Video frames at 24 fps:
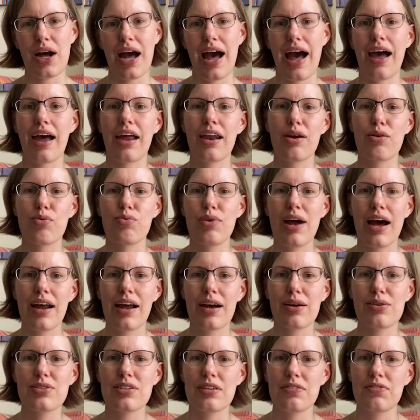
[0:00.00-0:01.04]
and ran
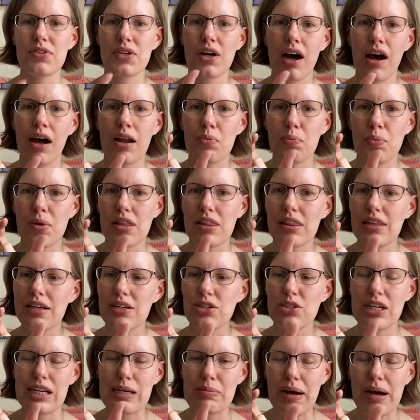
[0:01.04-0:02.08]
out of yarn with
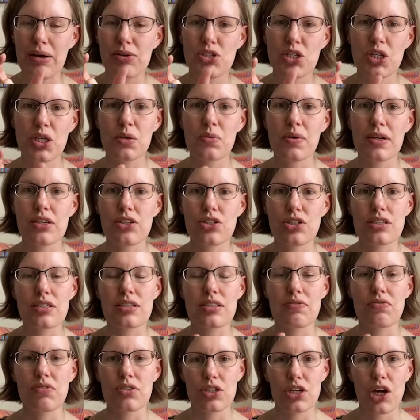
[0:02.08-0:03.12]
literally about 2 inches
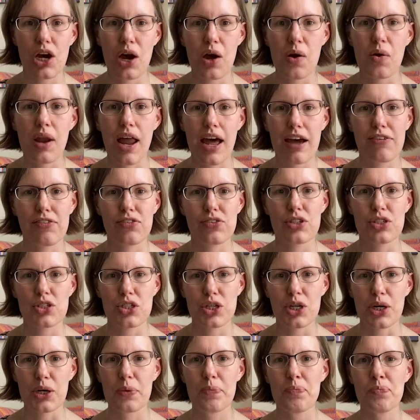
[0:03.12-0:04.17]
of the toe left to
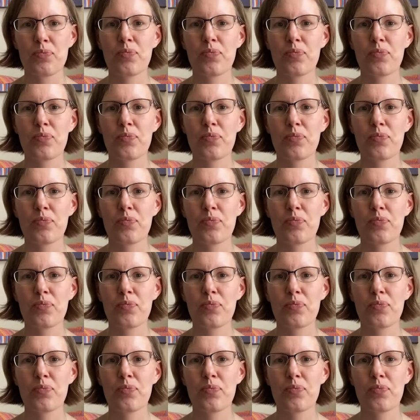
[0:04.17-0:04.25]
do.